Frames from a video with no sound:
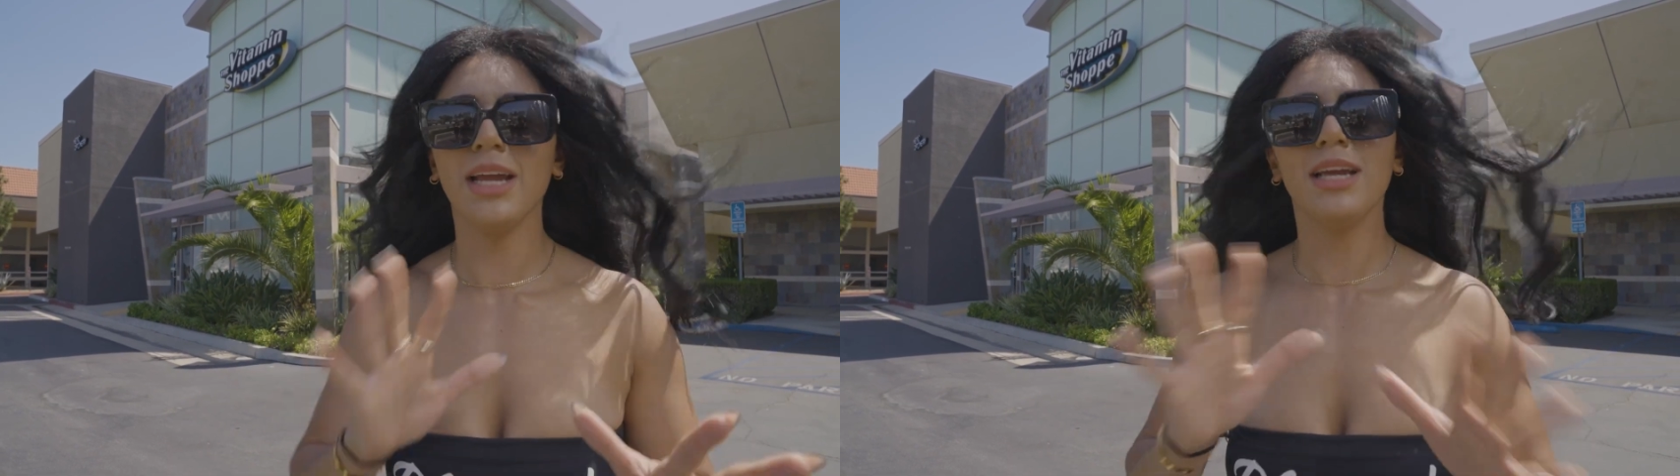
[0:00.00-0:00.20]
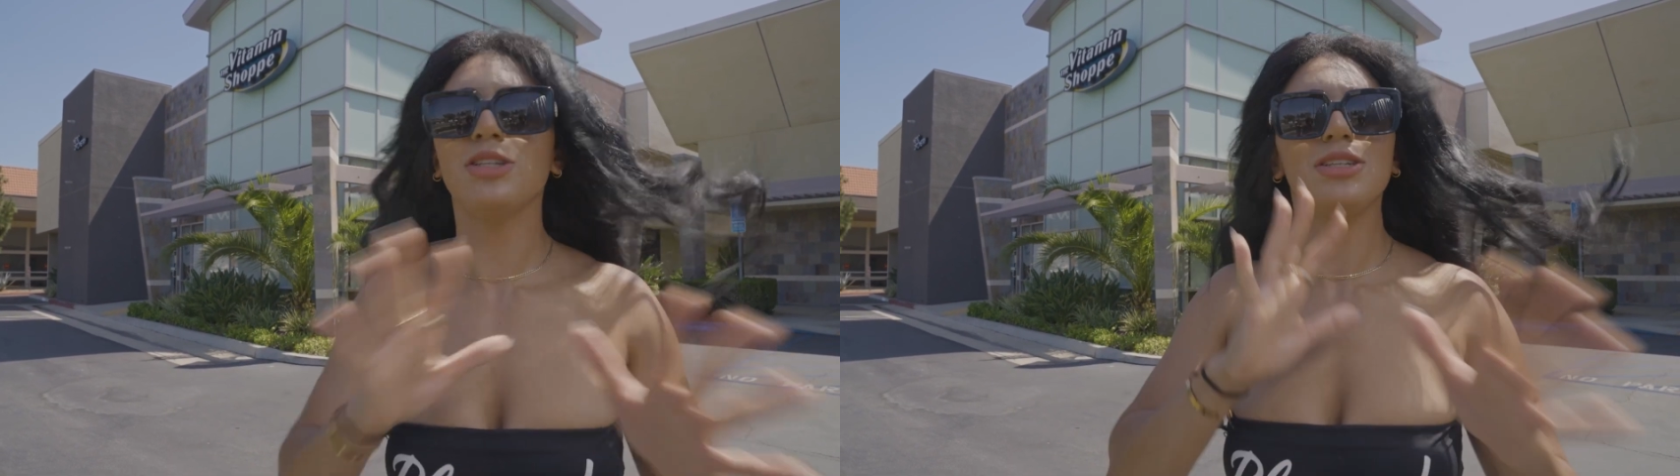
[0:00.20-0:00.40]
I,
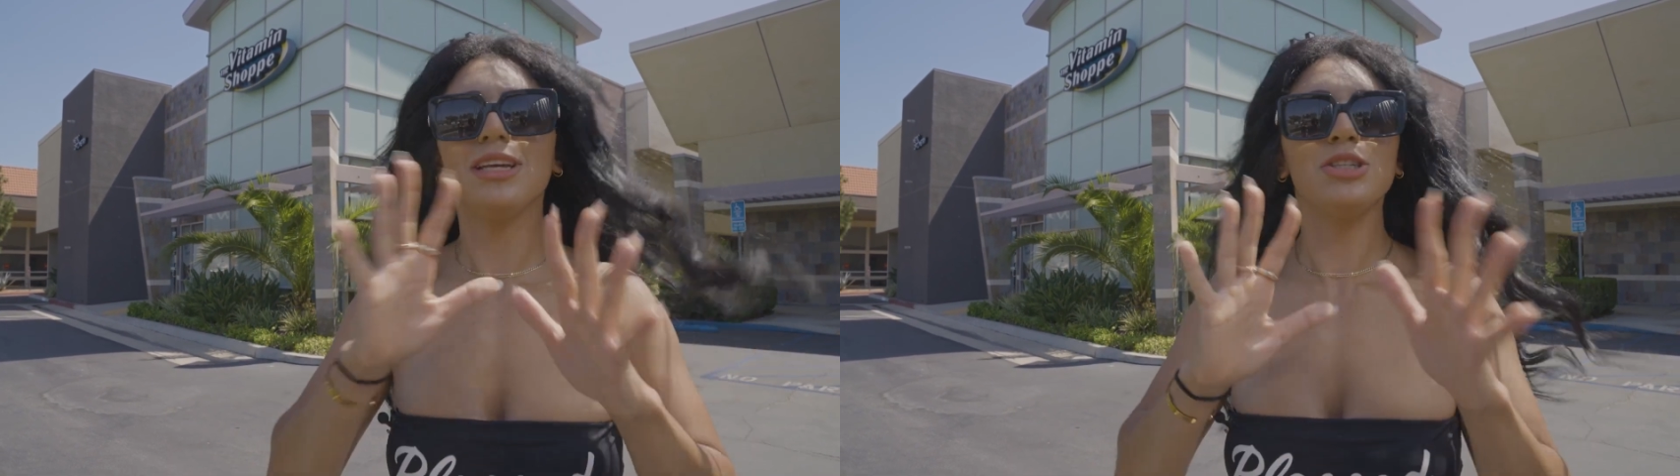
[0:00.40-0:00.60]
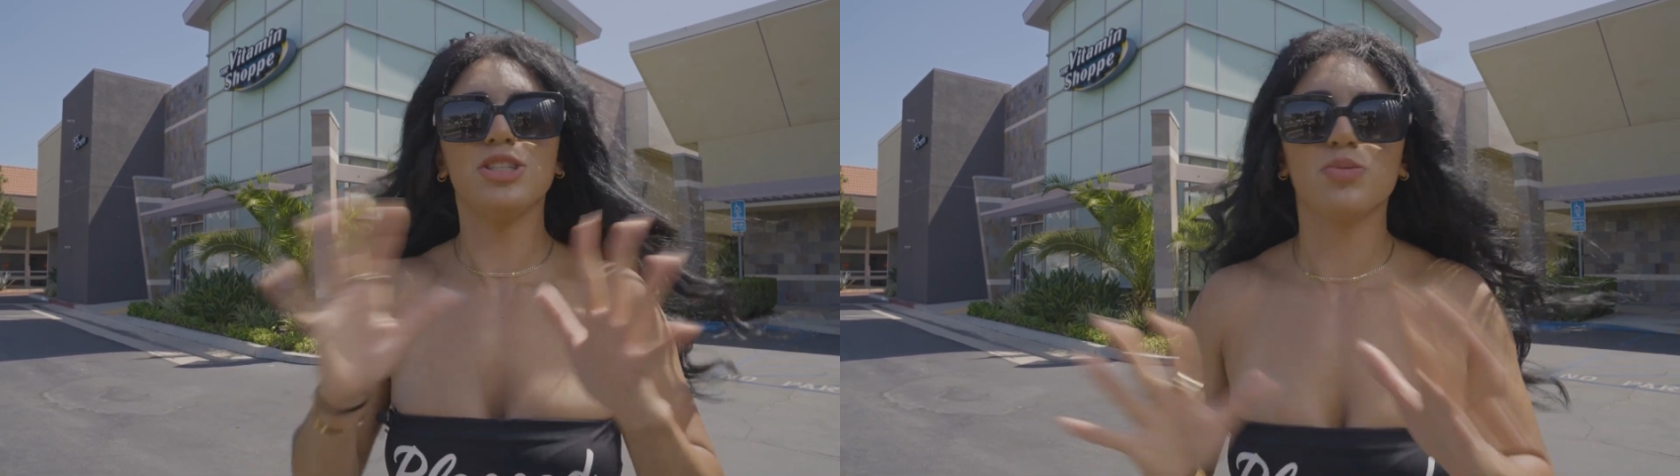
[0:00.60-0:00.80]
it,
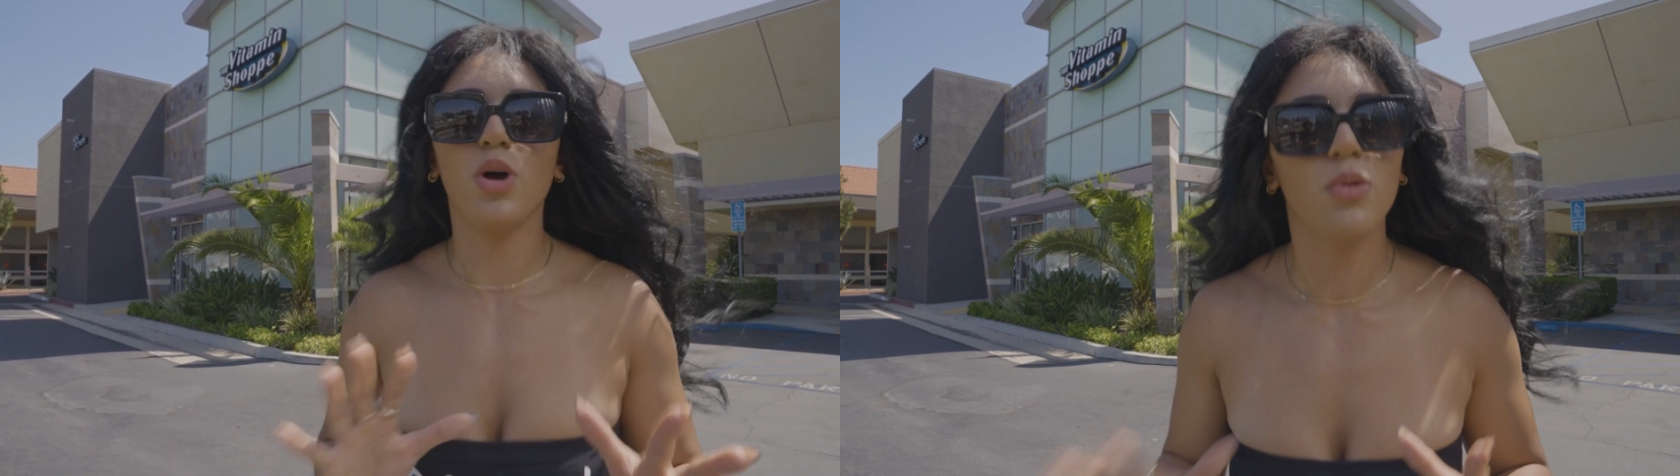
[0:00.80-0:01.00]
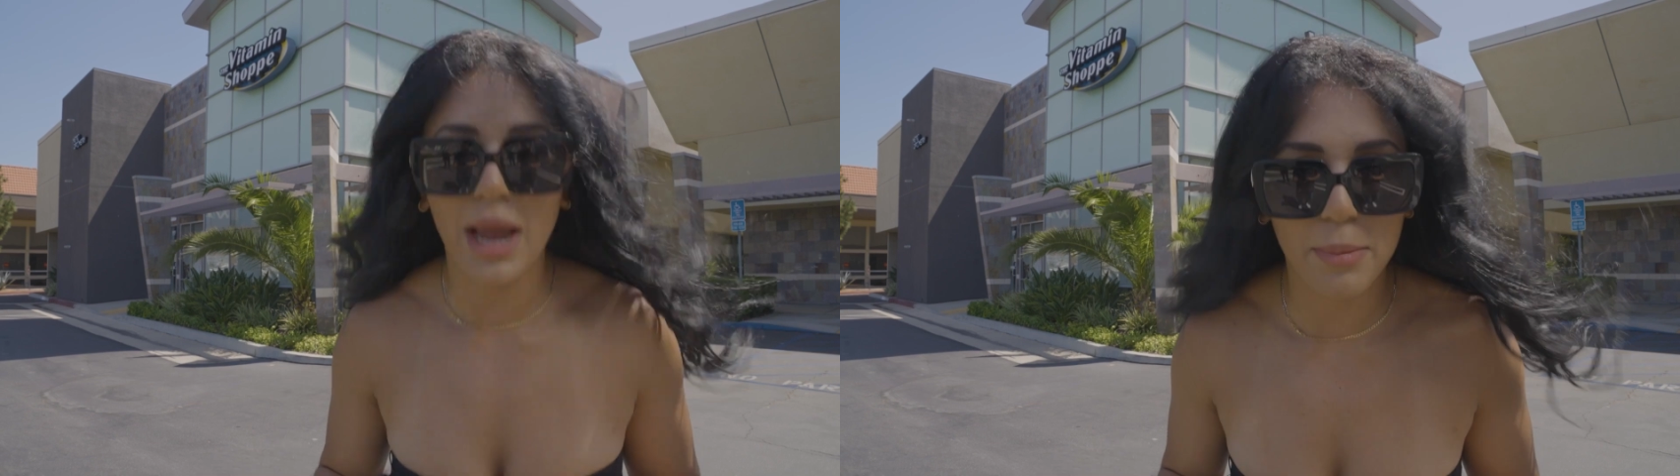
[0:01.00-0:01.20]
it just
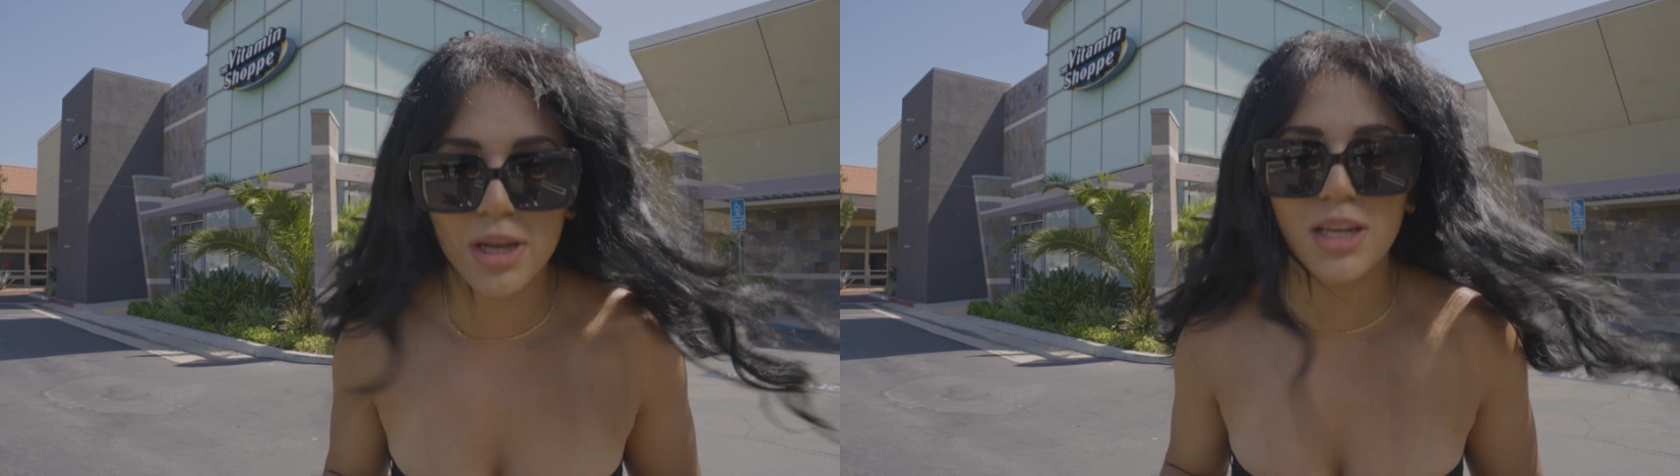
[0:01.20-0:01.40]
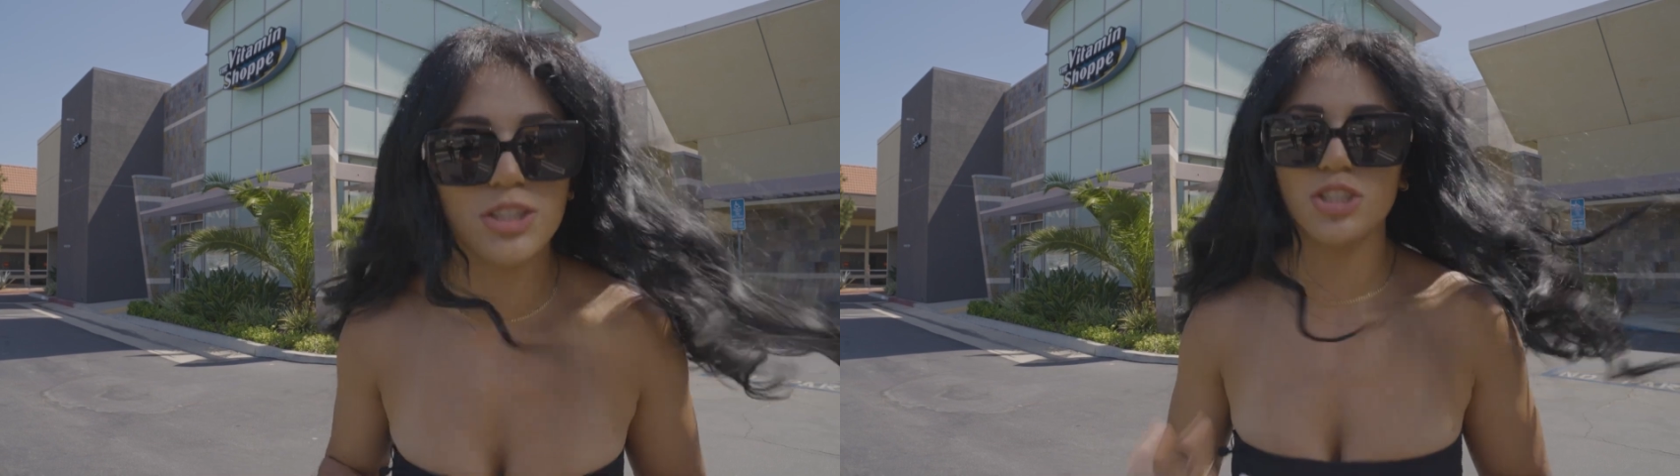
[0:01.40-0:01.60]
won't
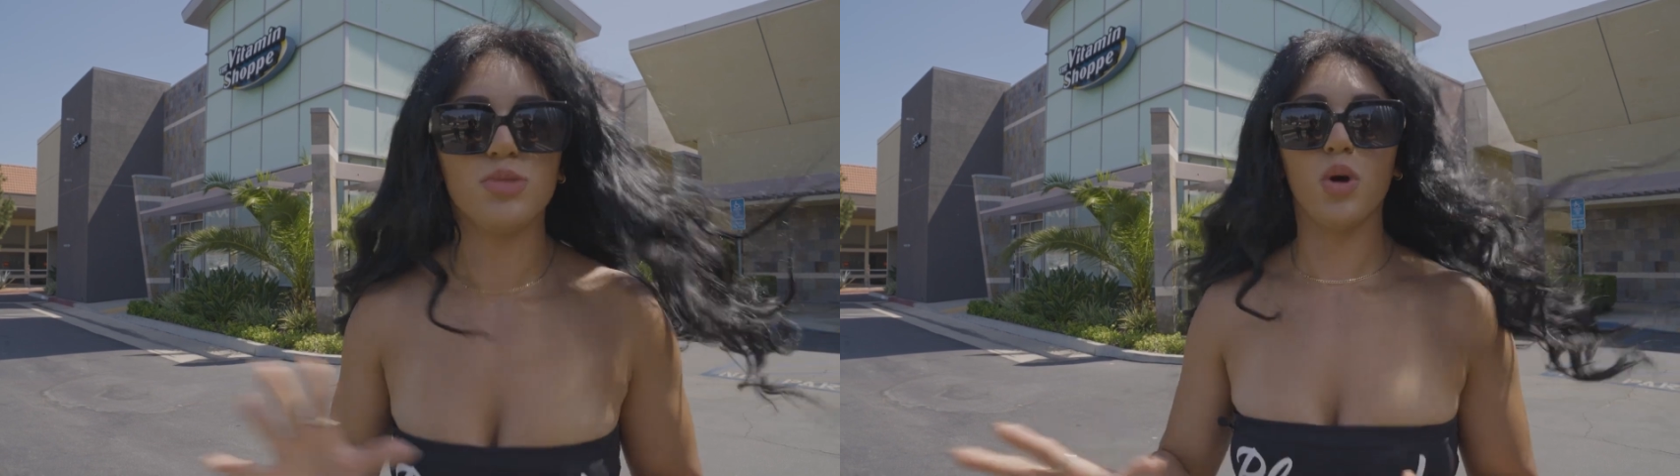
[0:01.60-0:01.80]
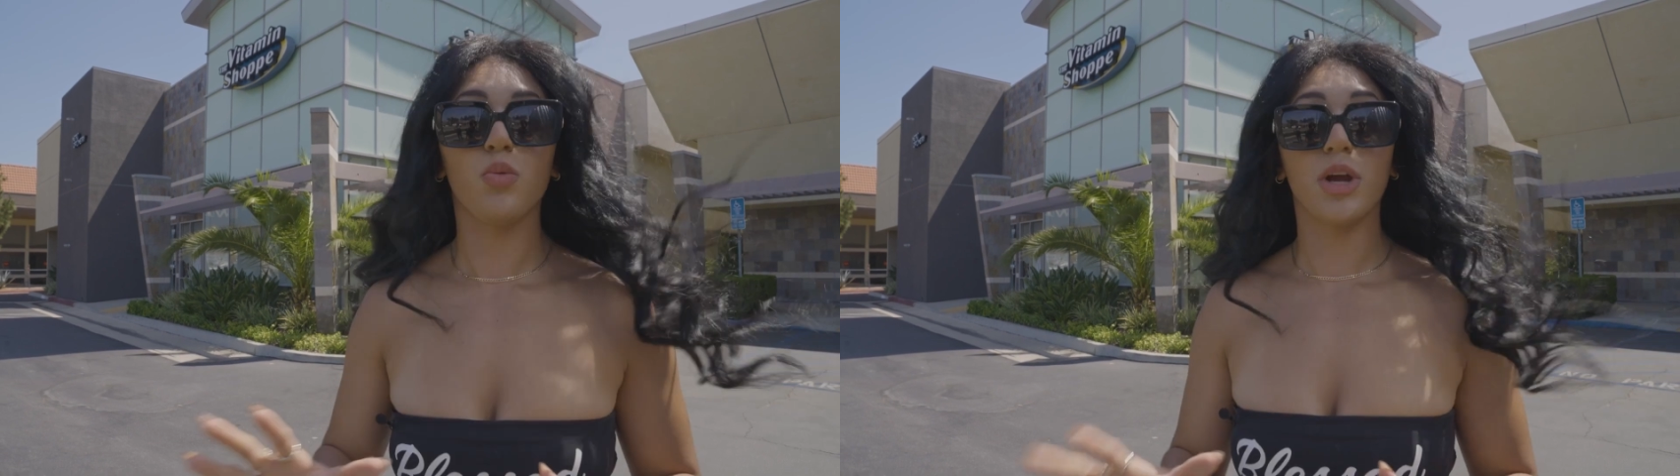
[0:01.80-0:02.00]
happen, it
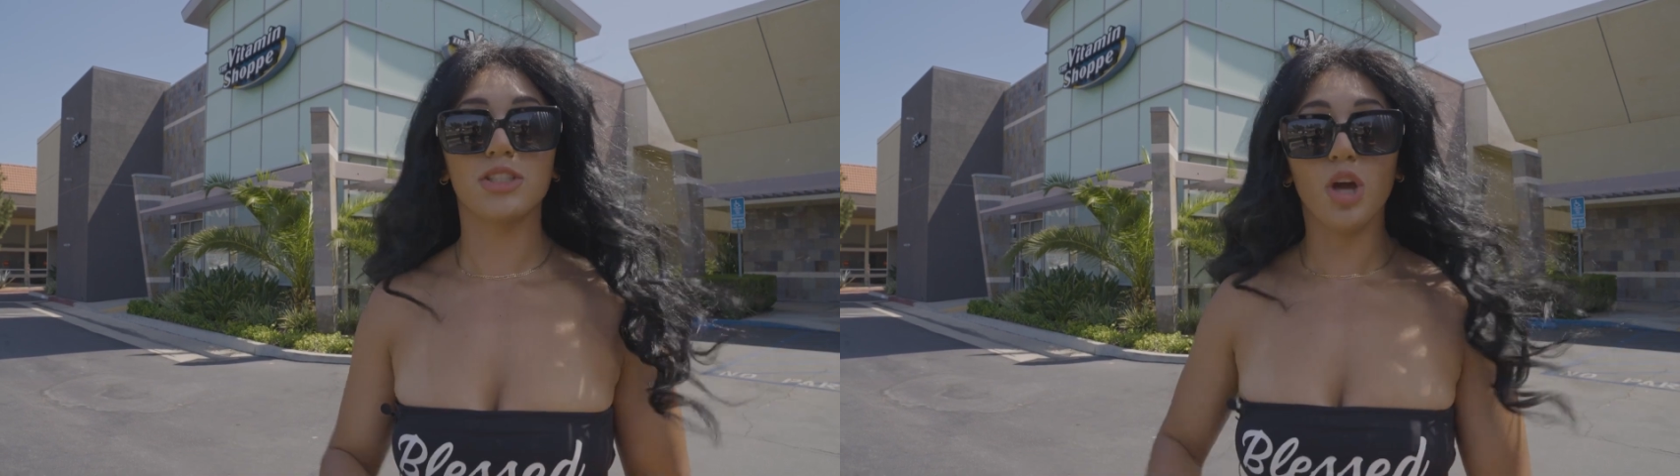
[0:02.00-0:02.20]
just won't work.